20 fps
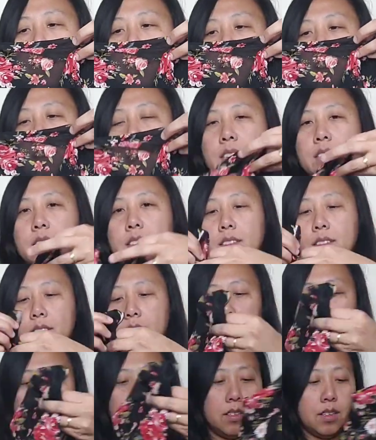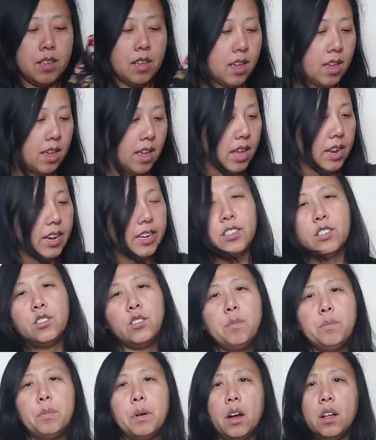got. And I do
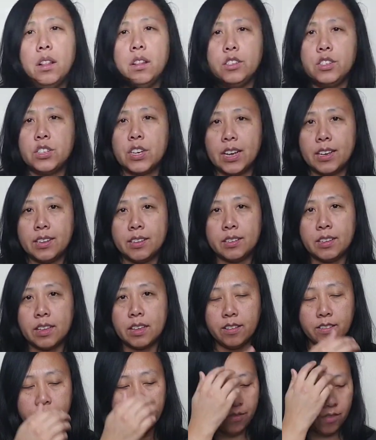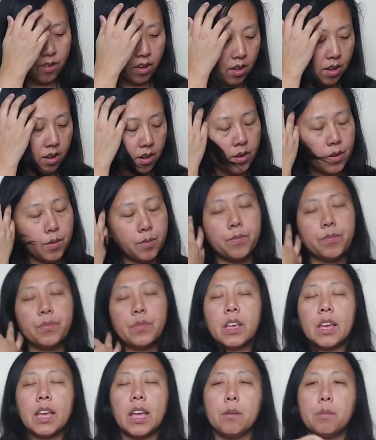apologize if um, the
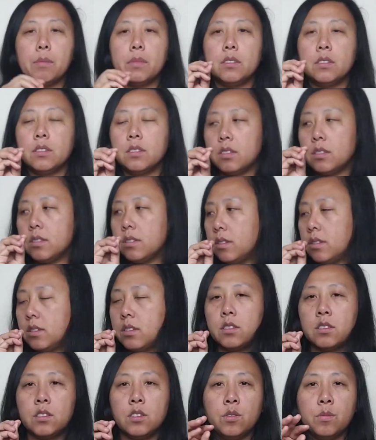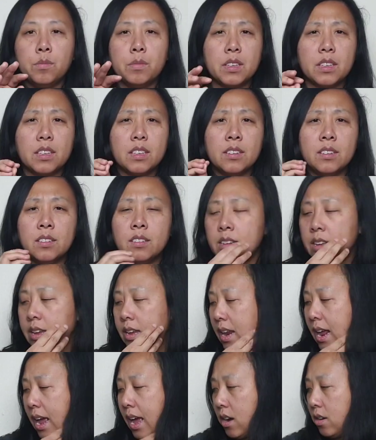camera zoom in and
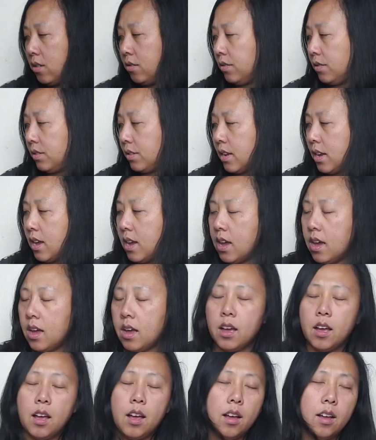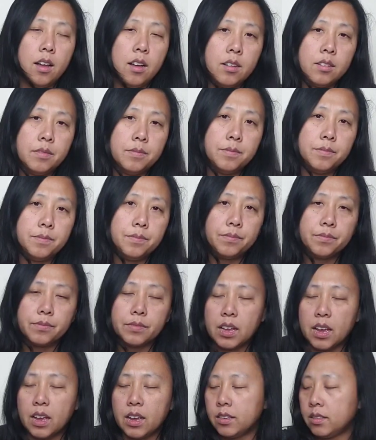out. Um,
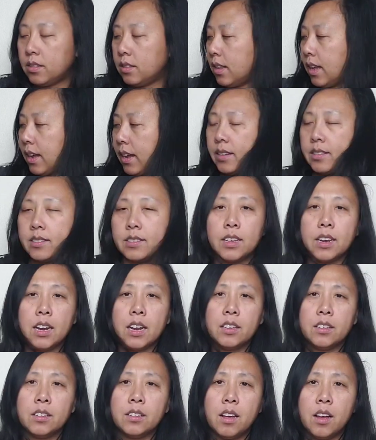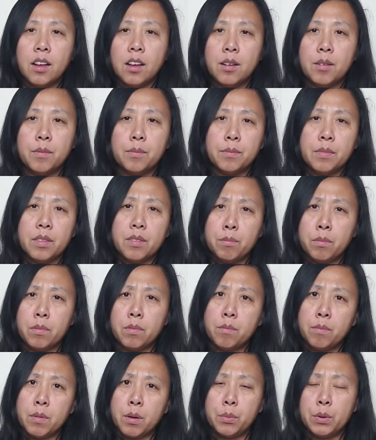I like I said I um, in
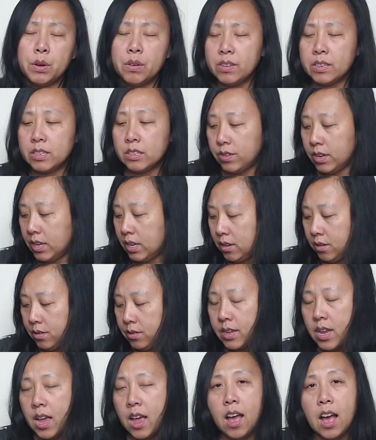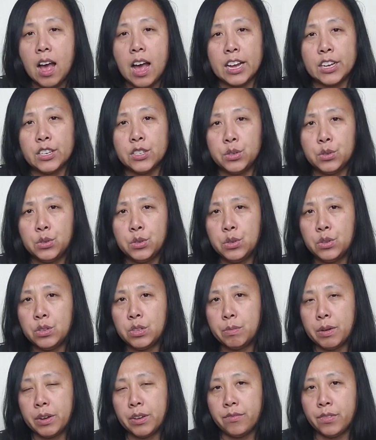my previous videos I do use
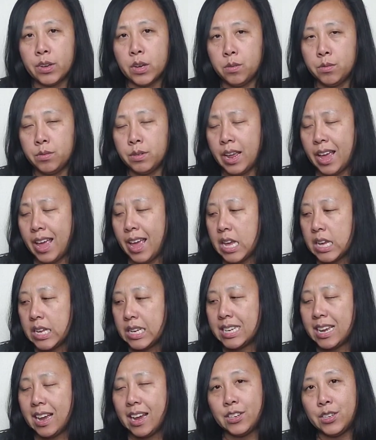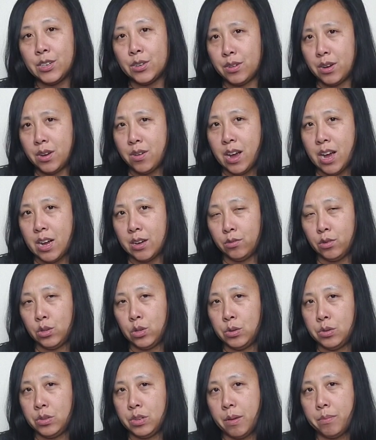my phone and I don't know how to
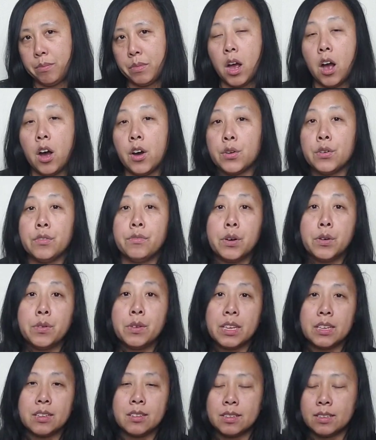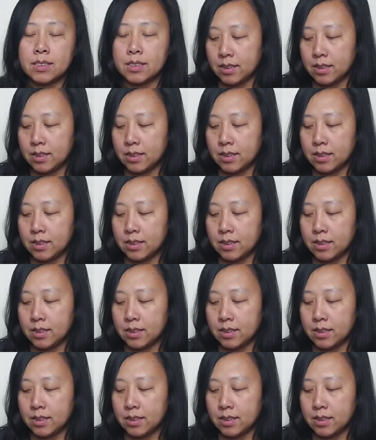stop the autofocus.